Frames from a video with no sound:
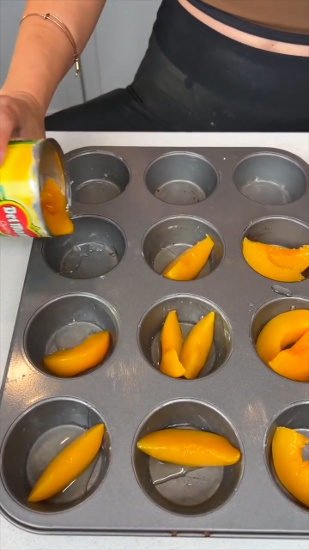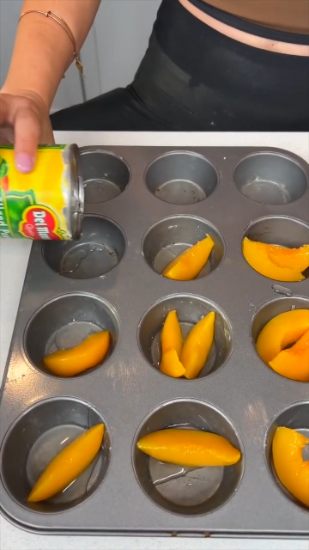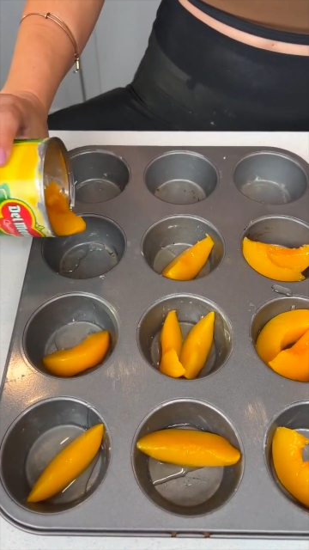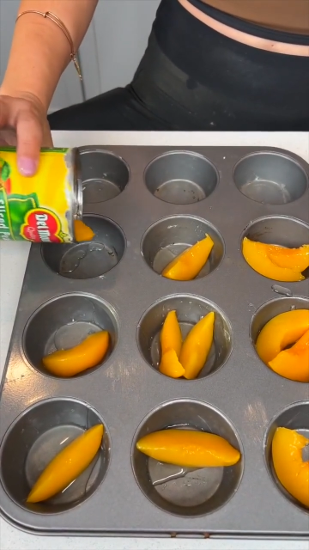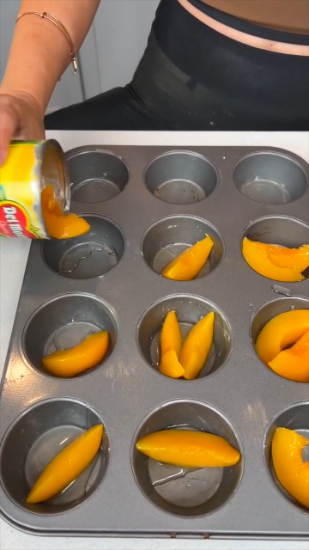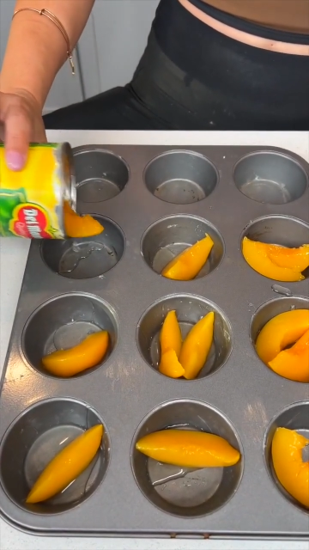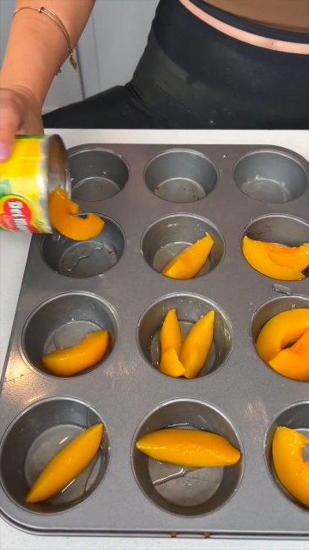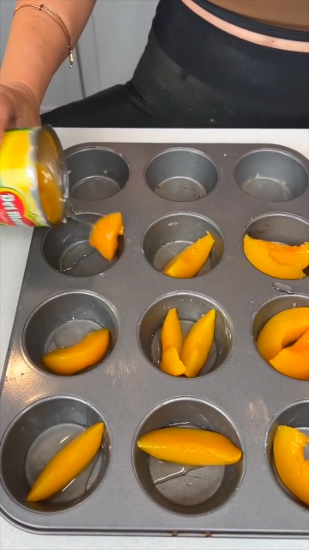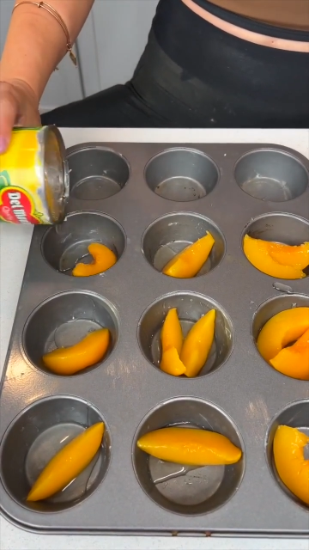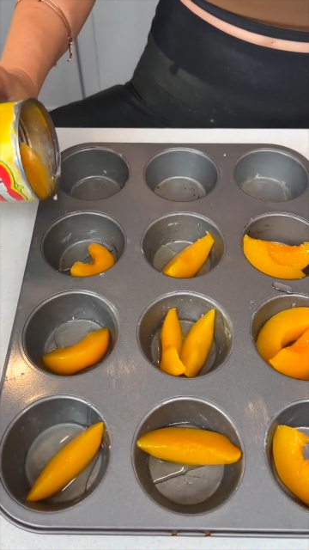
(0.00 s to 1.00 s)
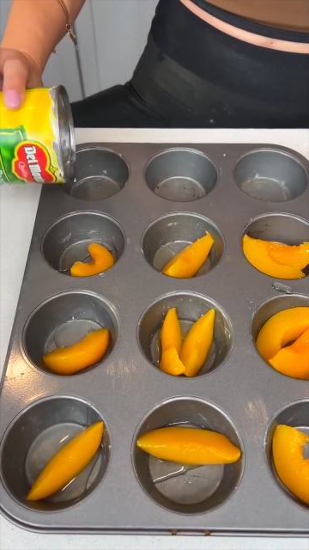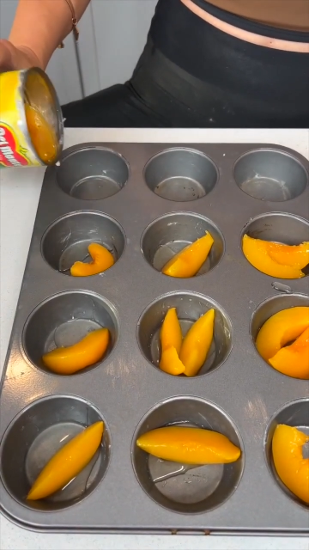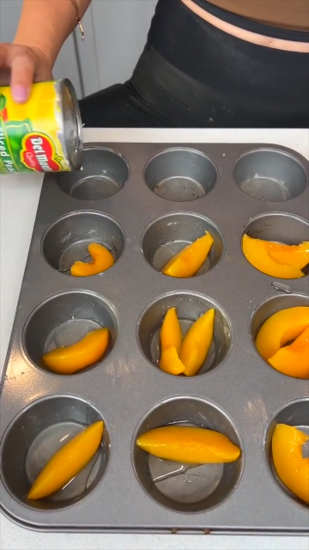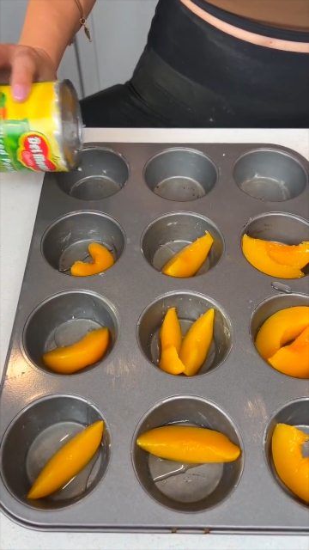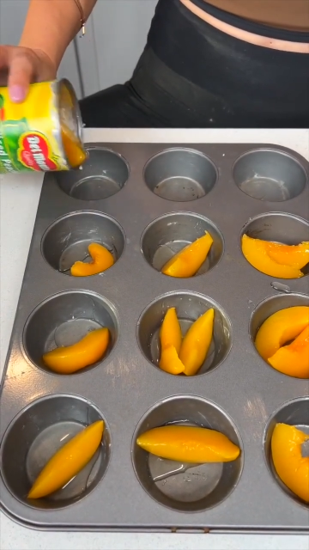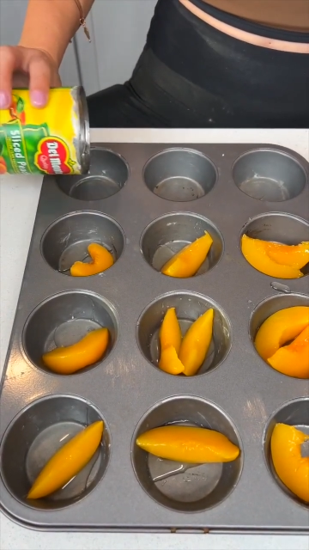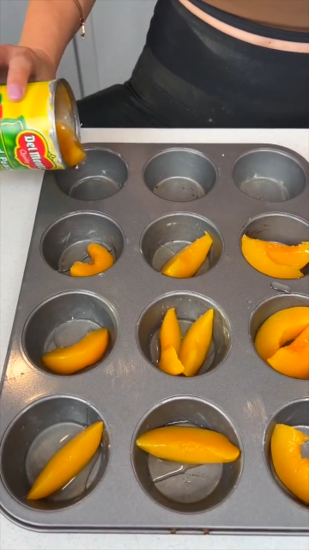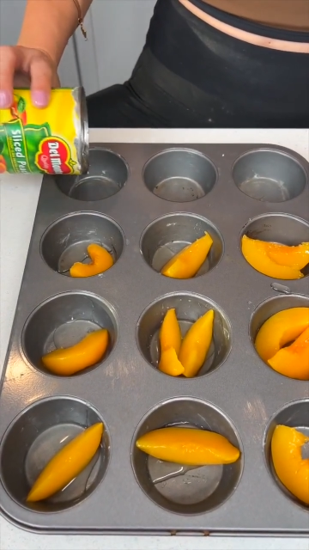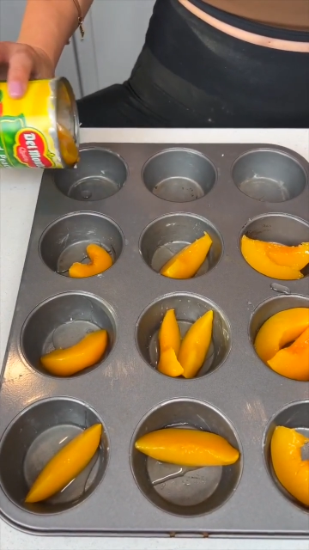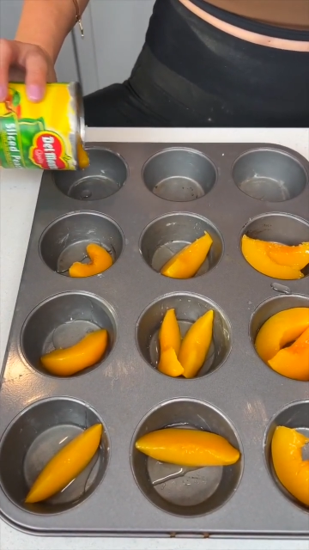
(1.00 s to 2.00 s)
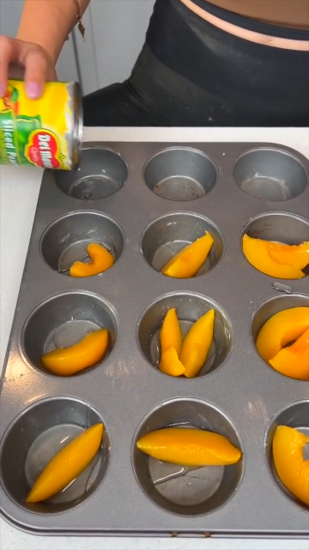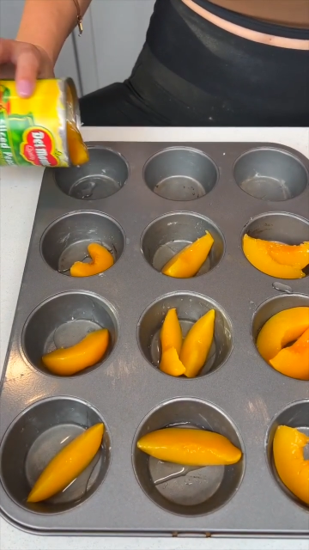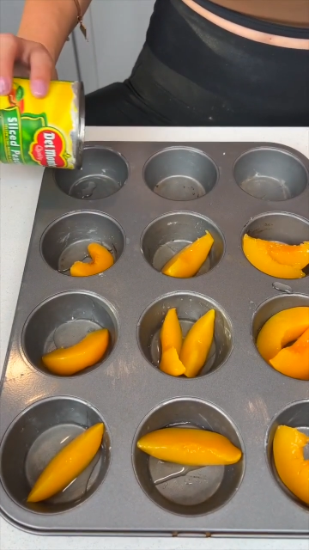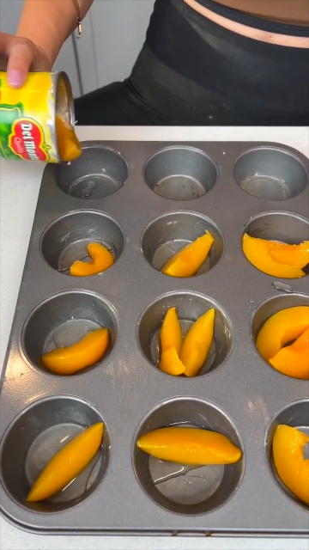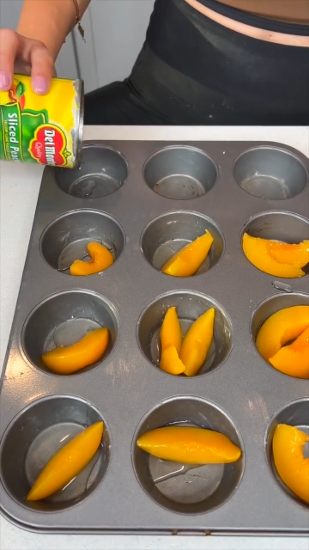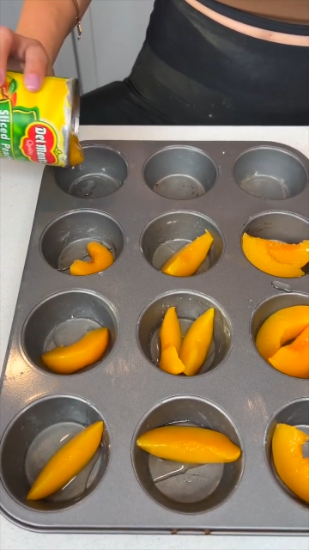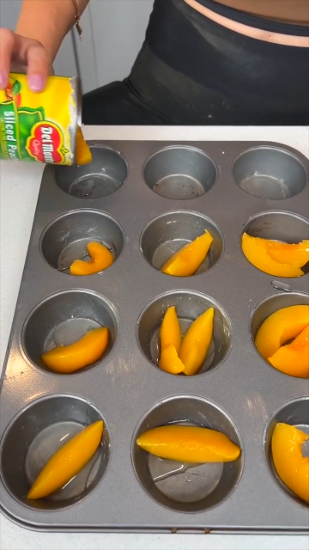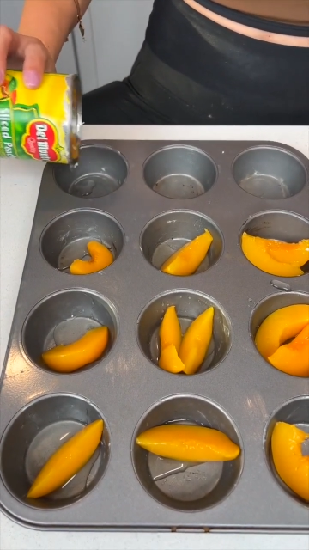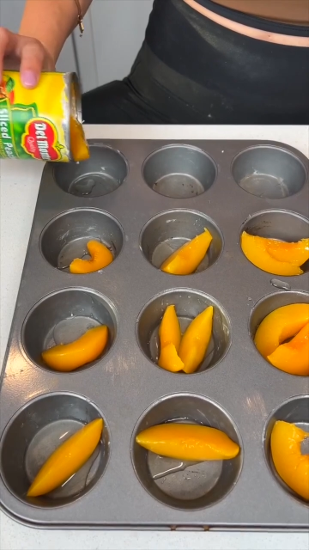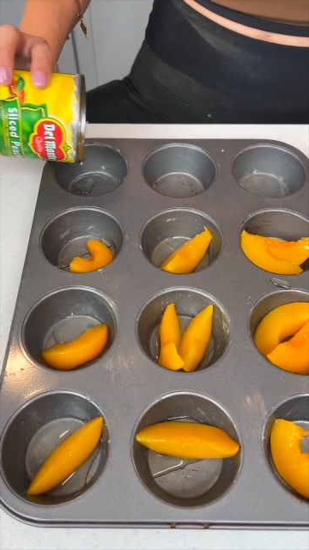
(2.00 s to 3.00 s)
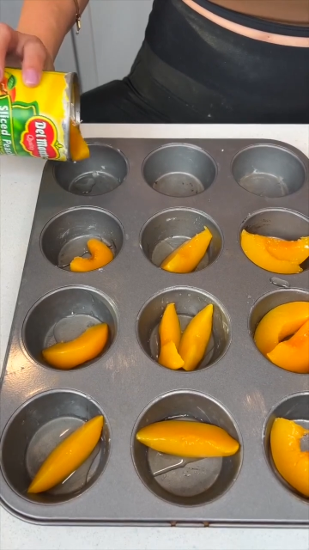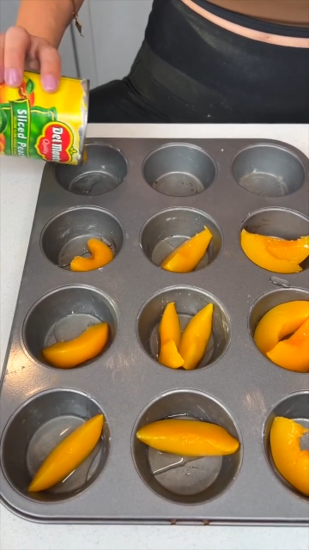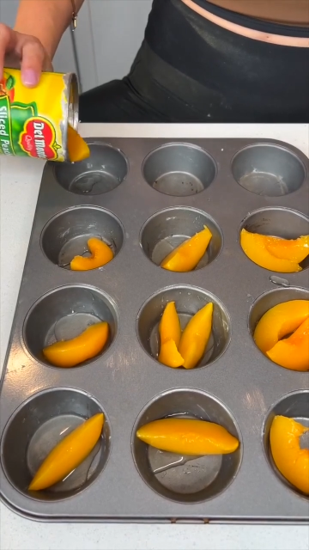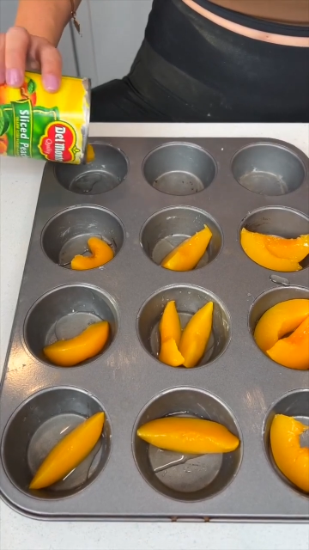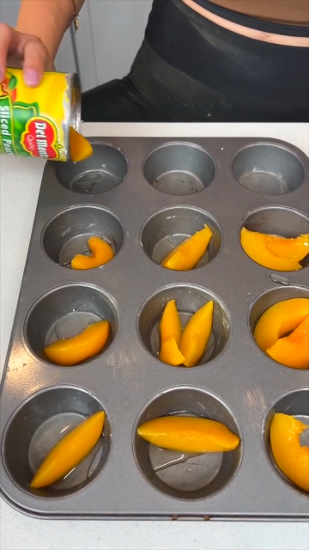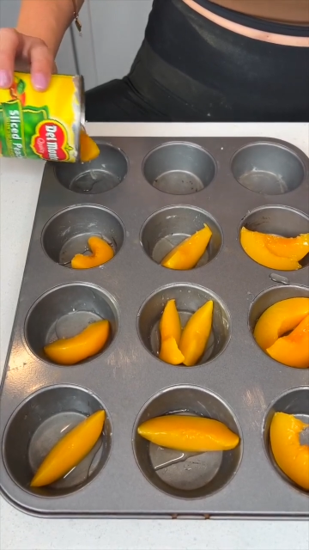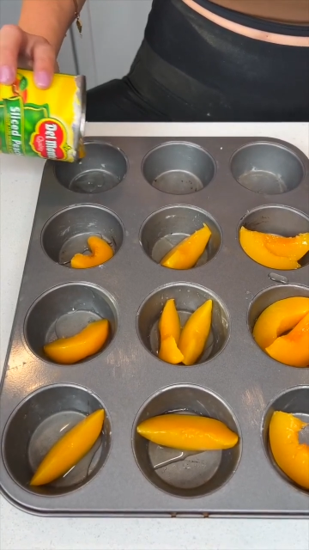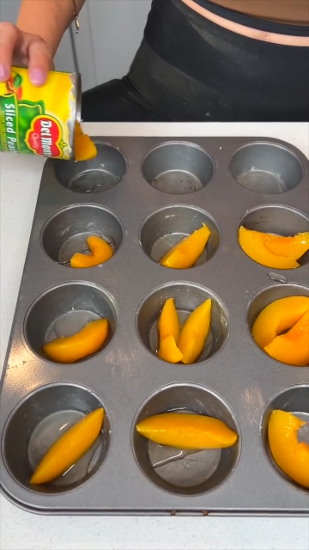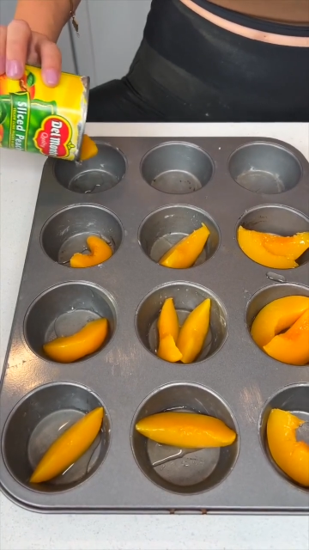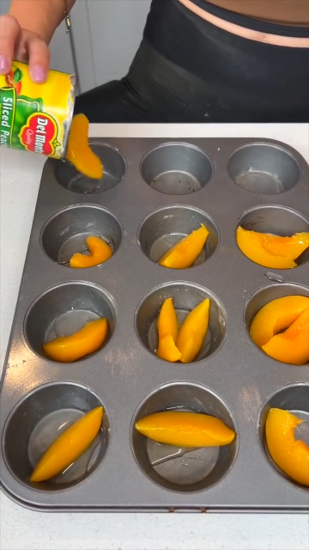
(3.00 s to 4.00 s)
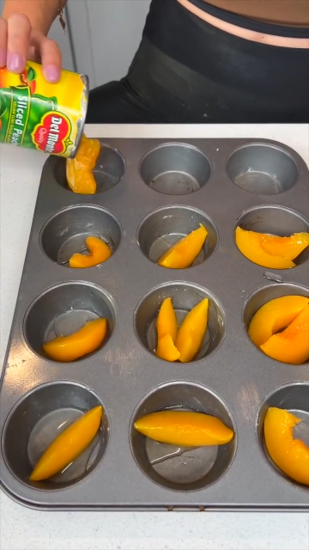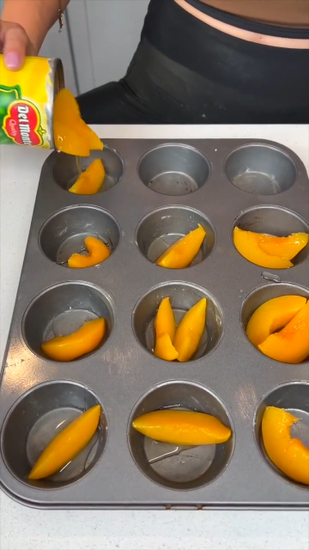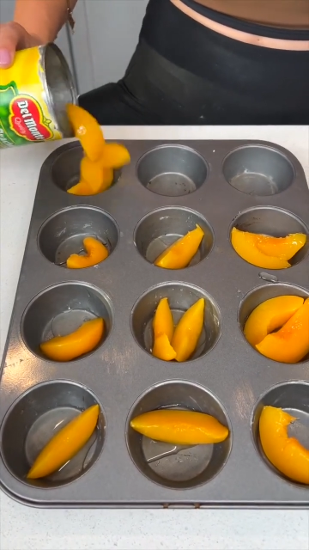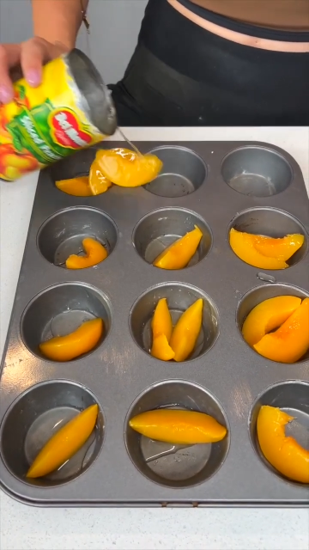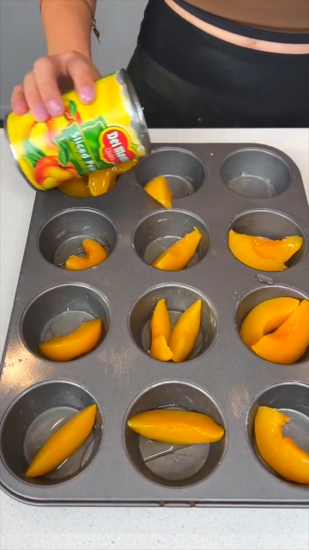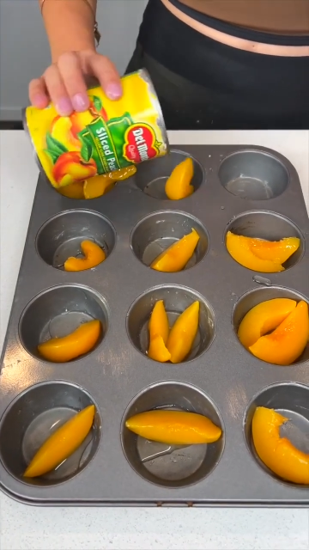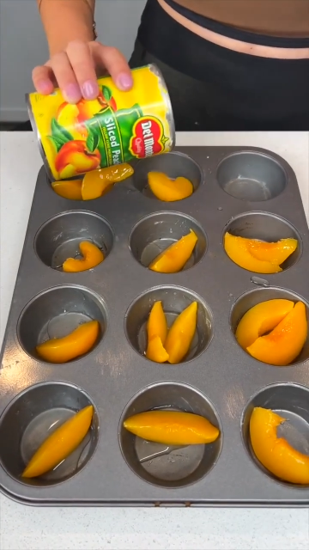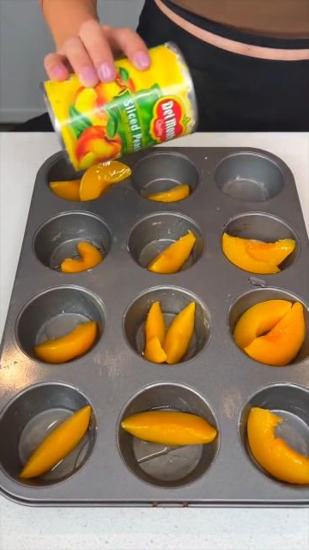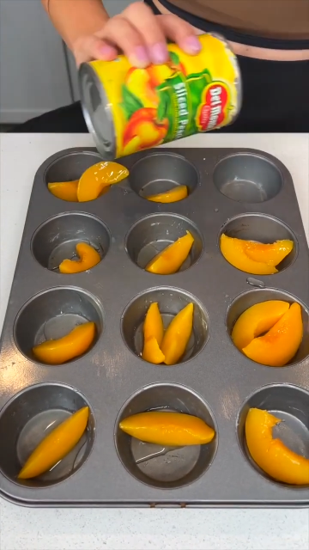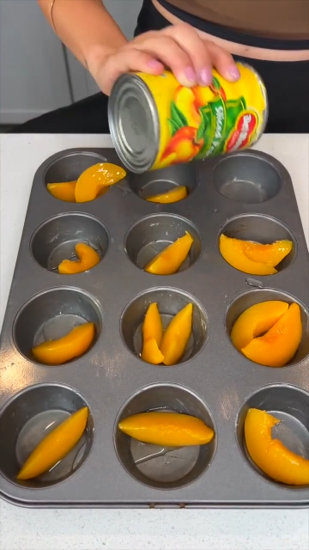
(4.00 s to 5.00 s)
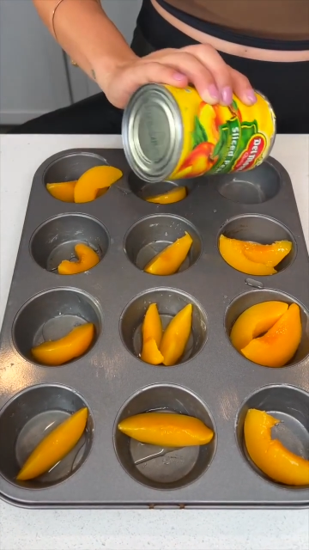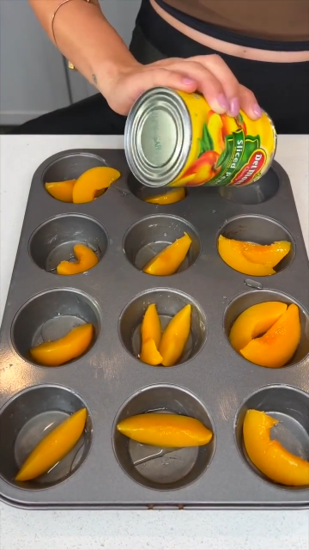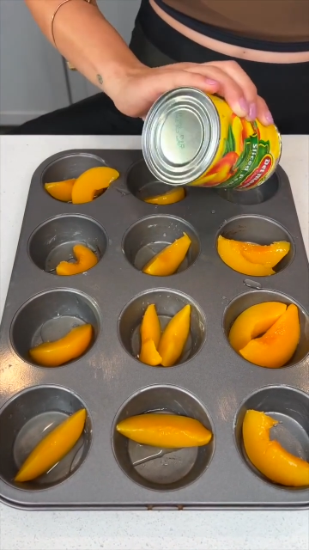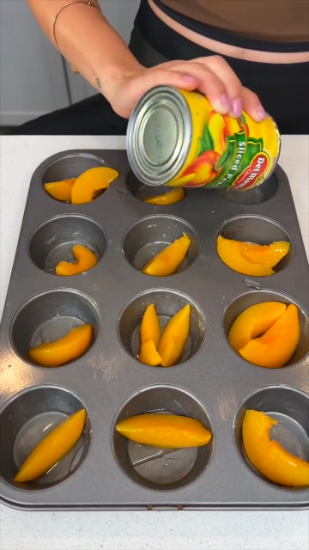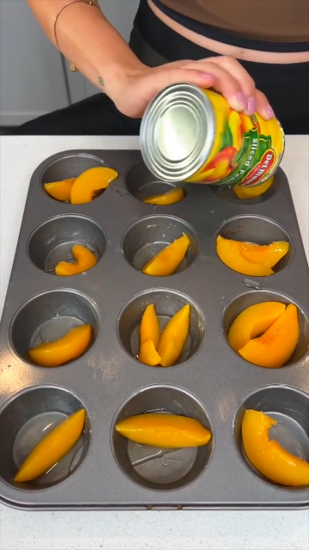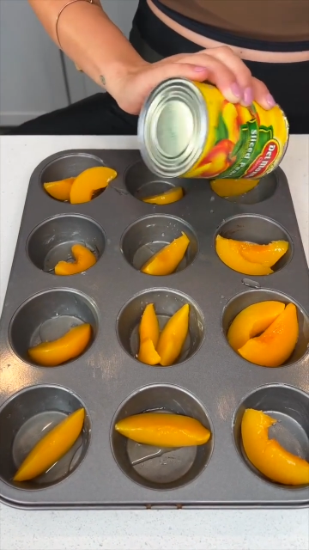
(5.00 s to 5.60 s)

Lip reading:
No face is visible, so there are no lips to read.